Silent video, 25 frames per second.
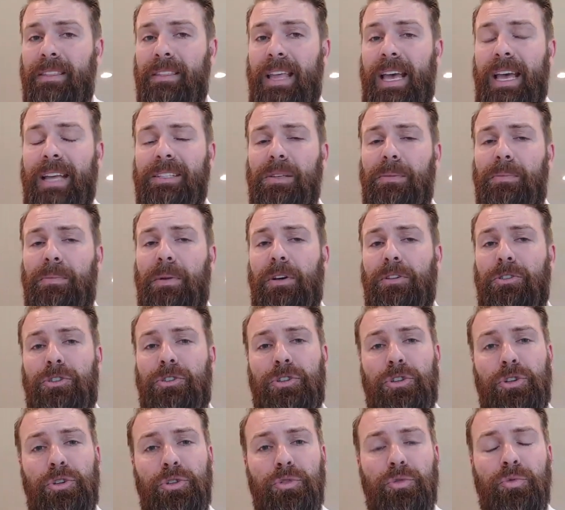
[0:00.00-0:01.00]
That's
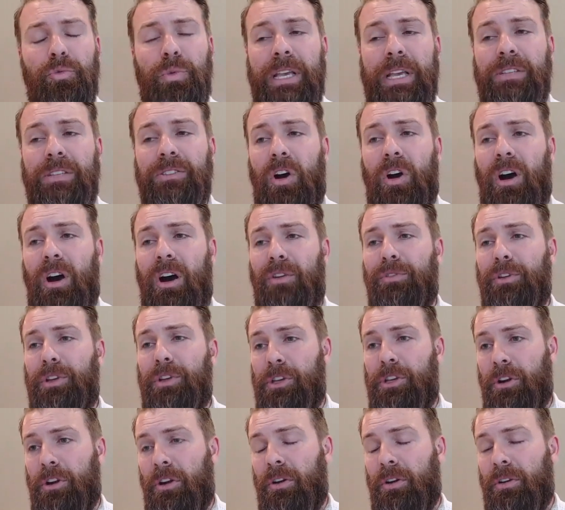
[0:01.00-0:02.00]
about two weeks off a
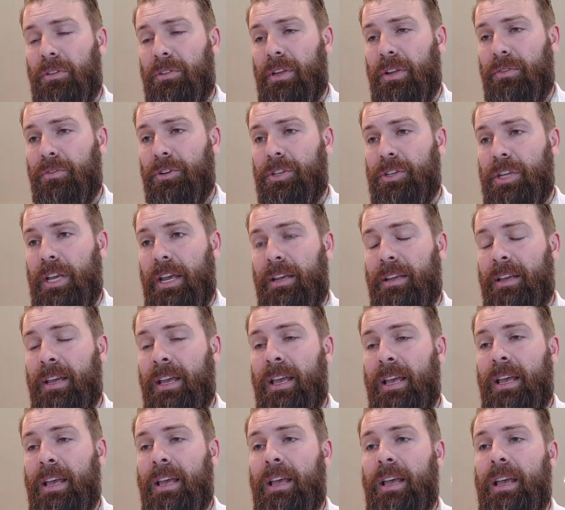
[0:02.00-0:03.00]
year, give or take.
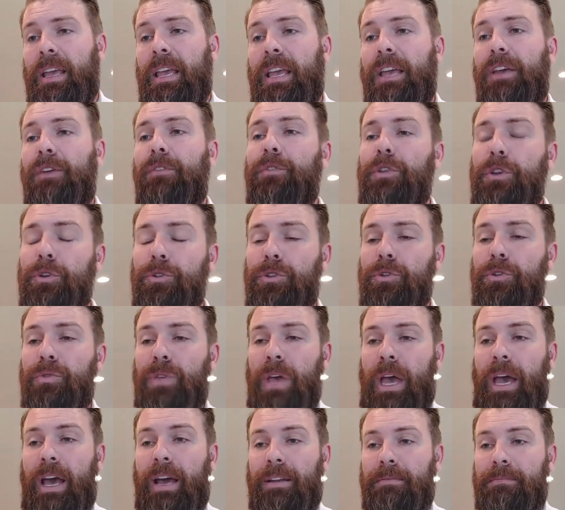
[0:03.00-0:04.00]
If you do
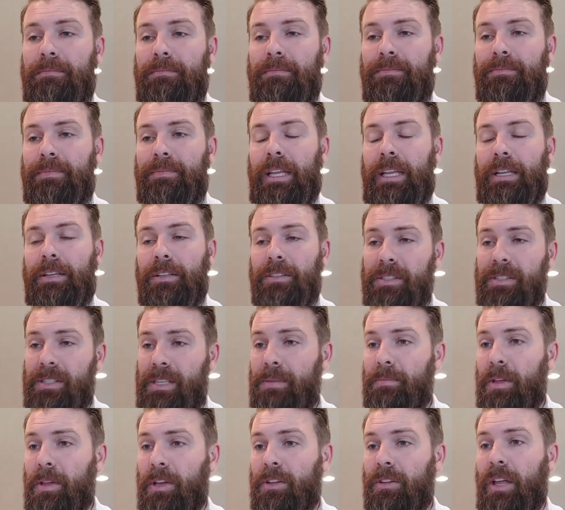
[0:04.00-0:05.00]
that, that doesn't
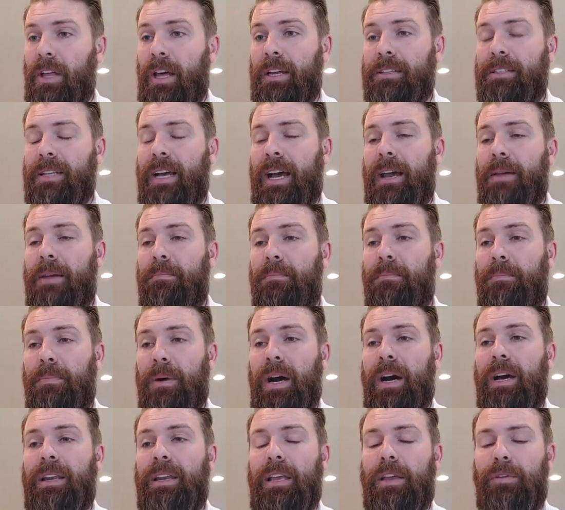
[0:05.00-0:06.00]
seem like a lot of time,
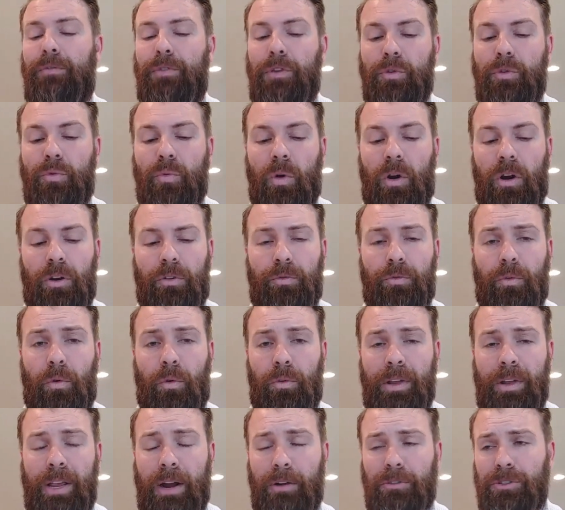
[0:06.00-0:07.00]
but if you work
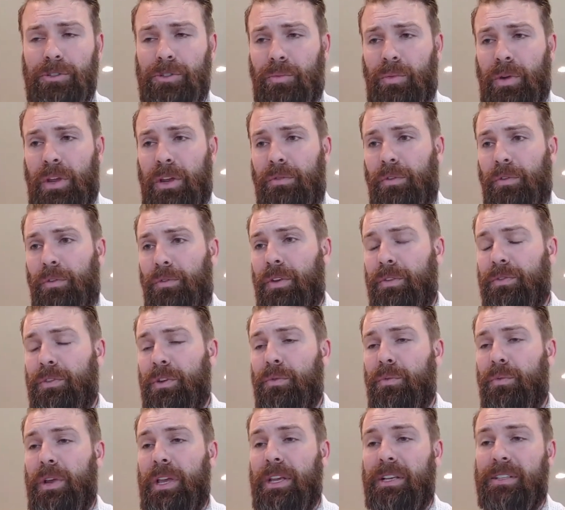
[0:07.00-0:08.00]
40 hours a week for
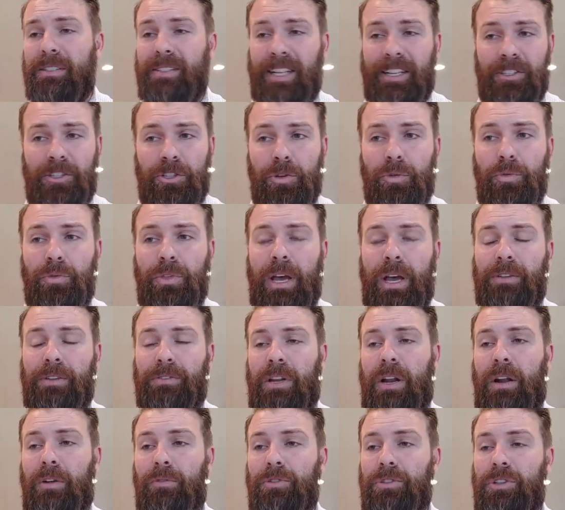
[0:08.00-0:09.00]
50 weeks, that's
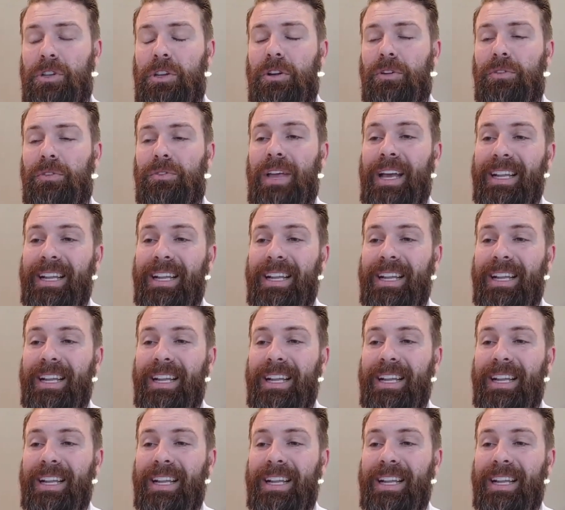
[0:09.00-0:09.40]
2,000 hours a year.